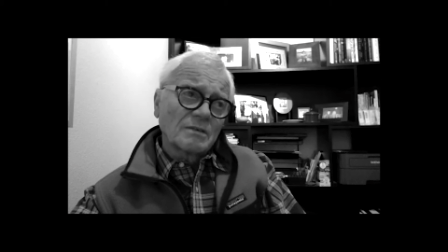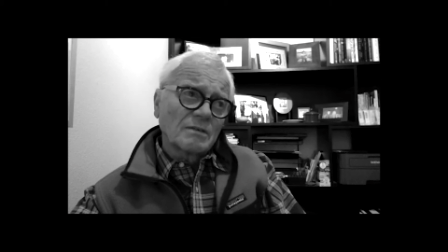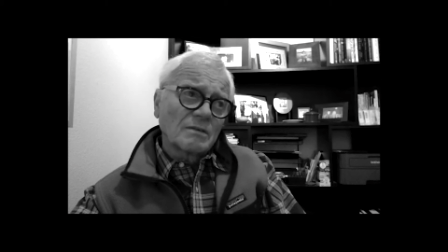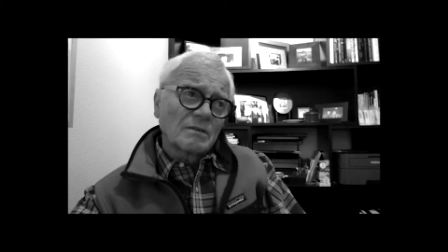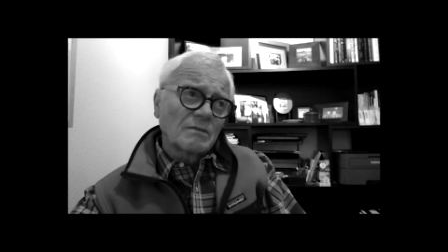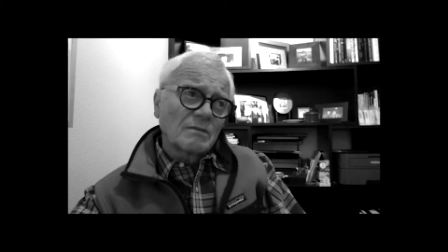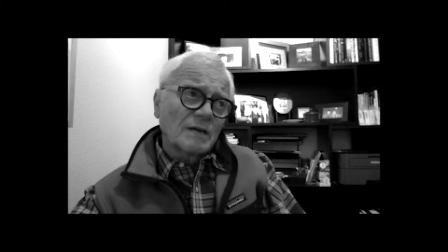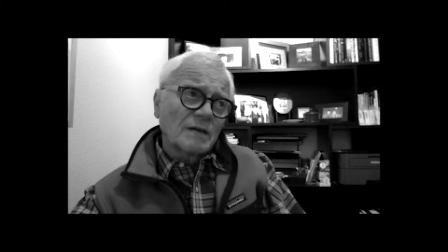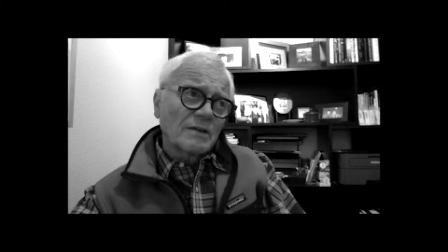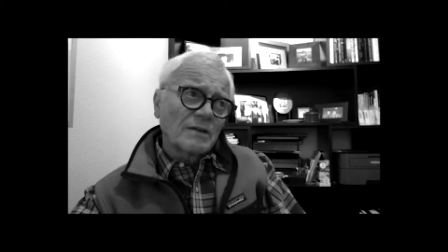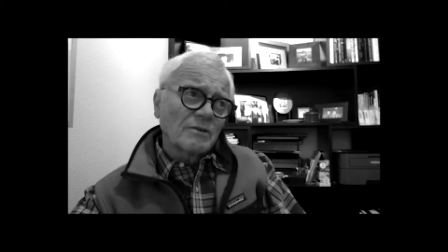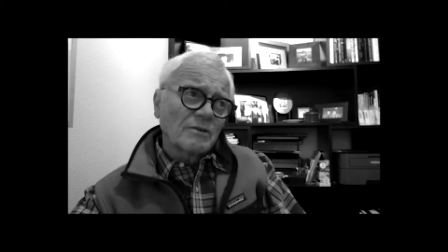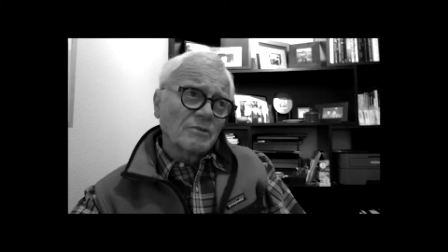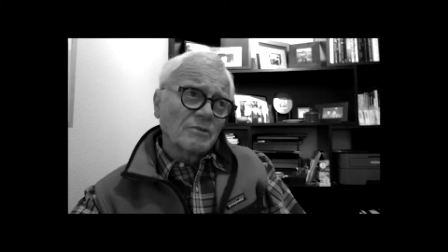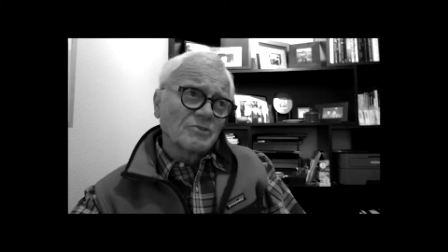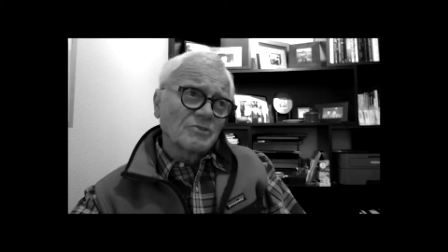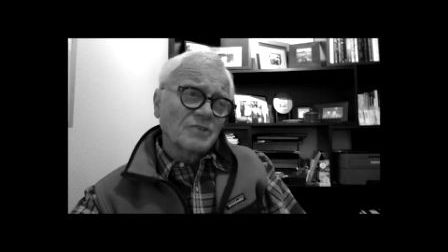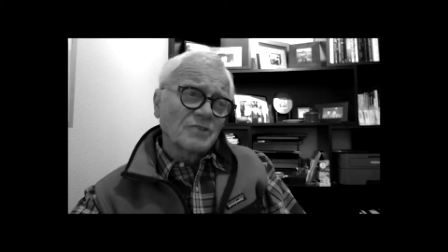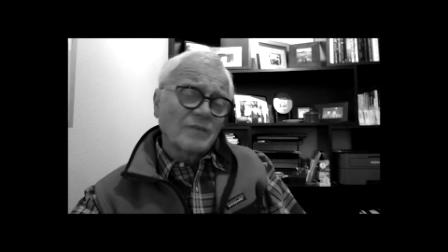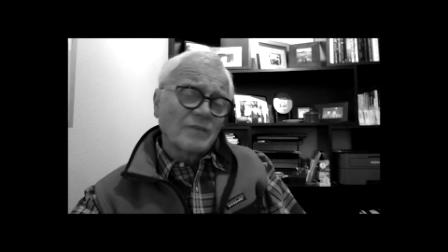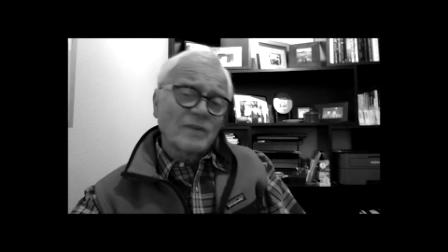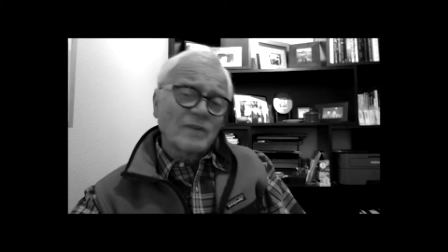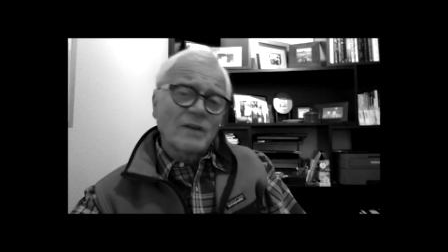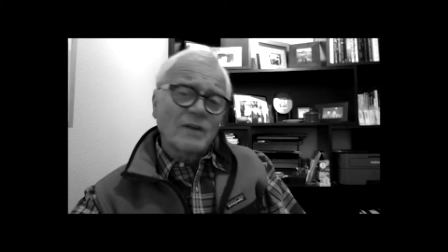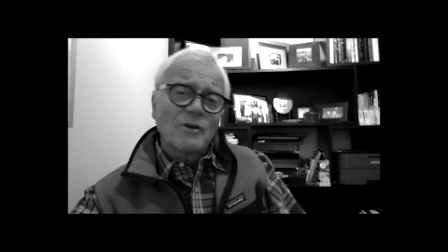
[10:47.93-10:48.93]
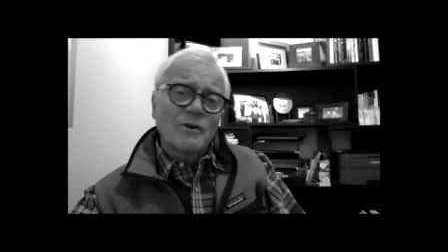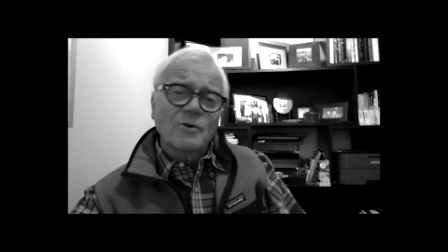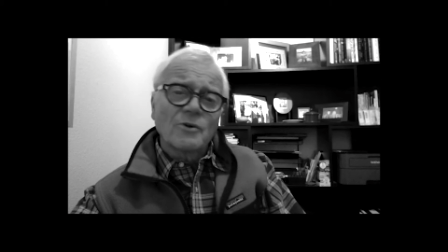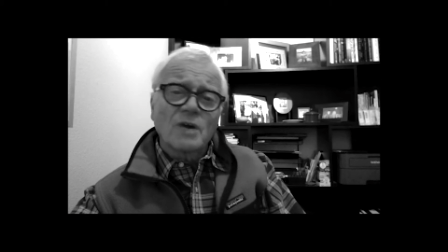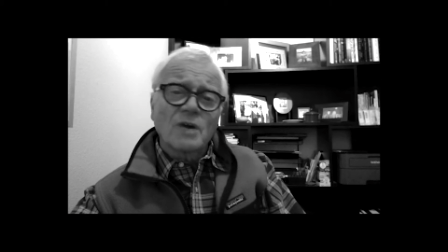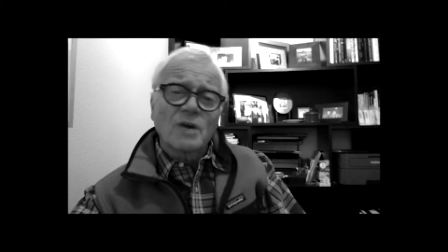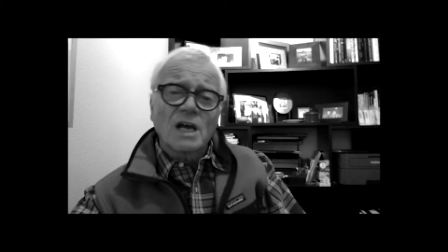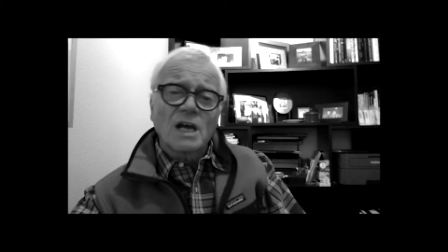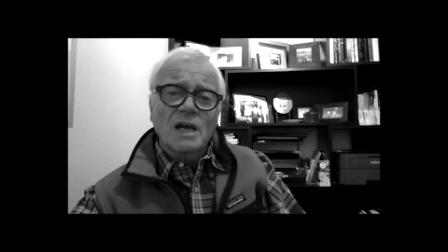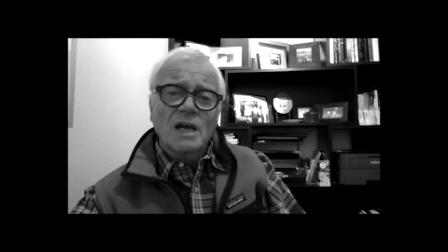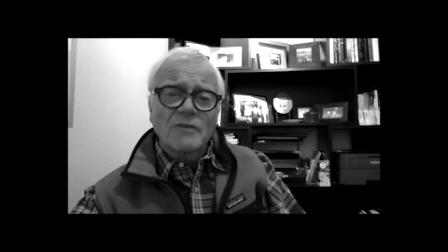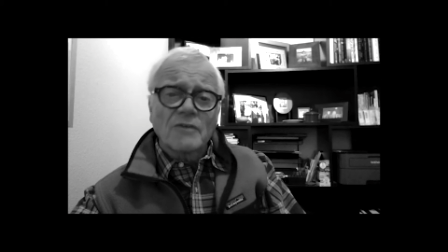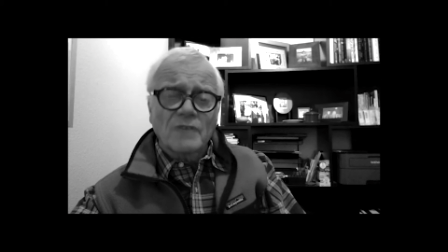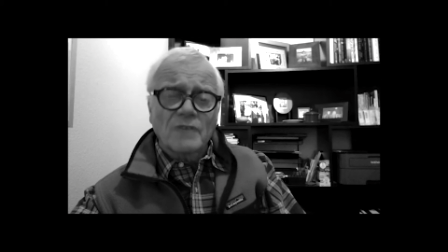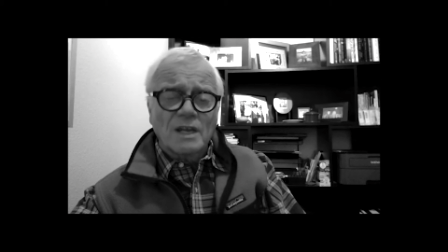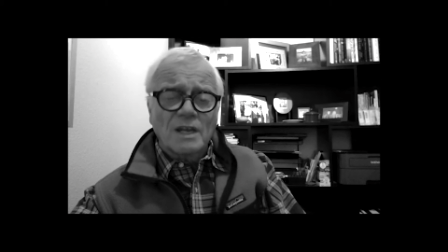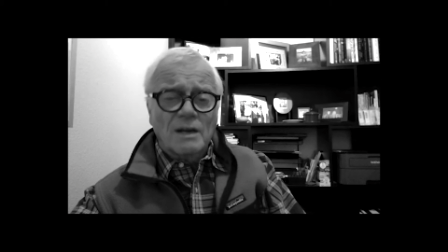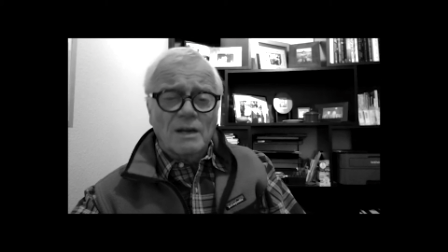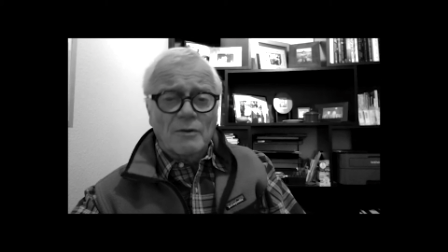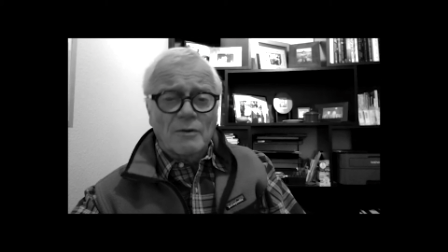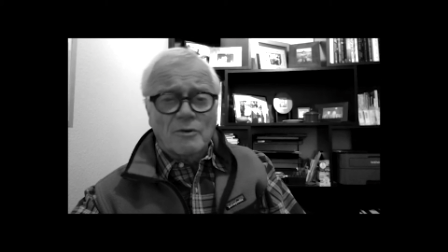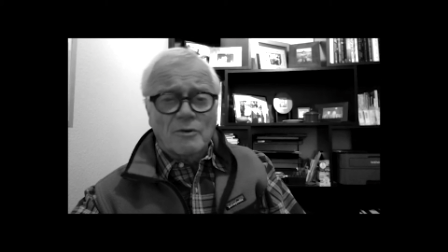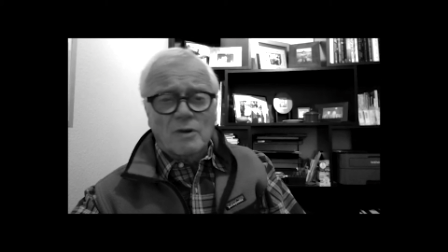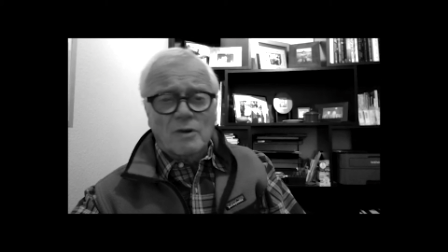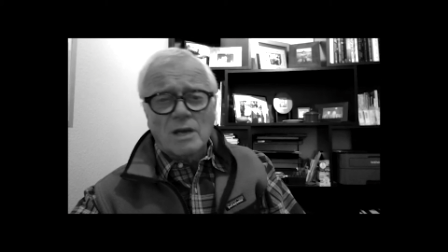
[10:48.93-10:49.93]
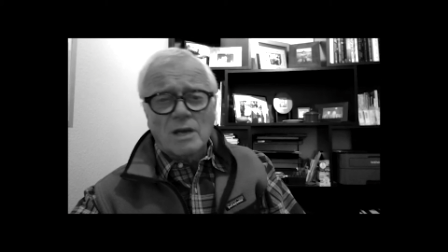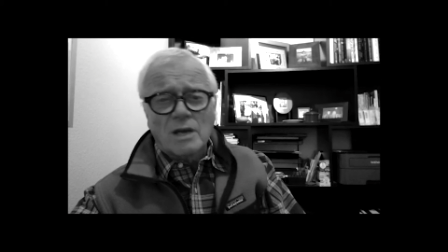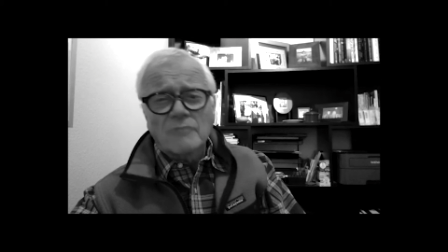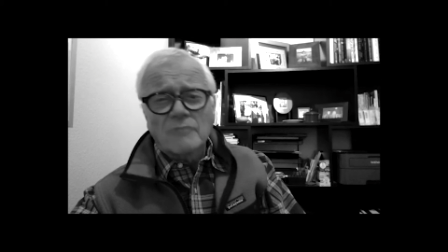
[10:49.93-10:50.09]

oh I don't know seven hour drive, eight hour drive.